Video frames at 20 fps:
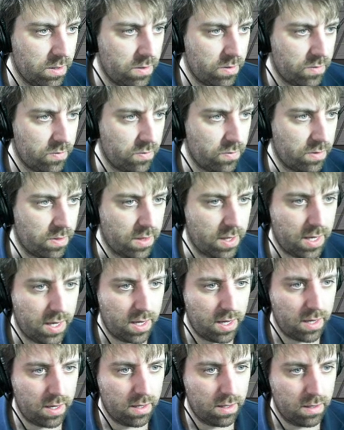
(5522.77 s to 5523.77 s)
through
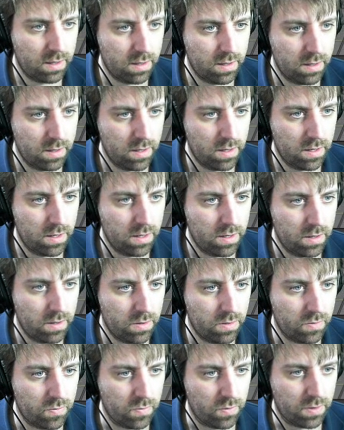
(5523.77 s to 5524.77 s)
there
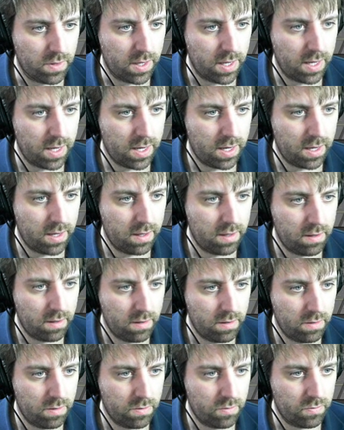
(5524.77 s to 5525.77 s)
through there
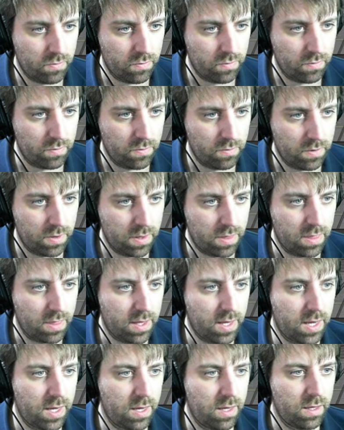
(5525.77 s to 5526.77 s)
through
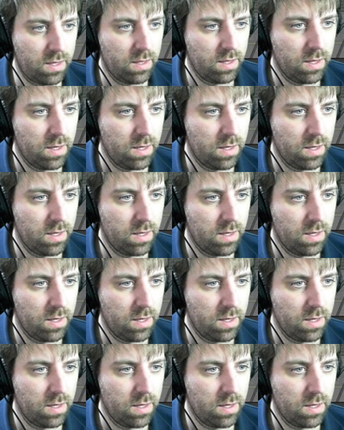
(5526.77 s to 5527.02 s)
there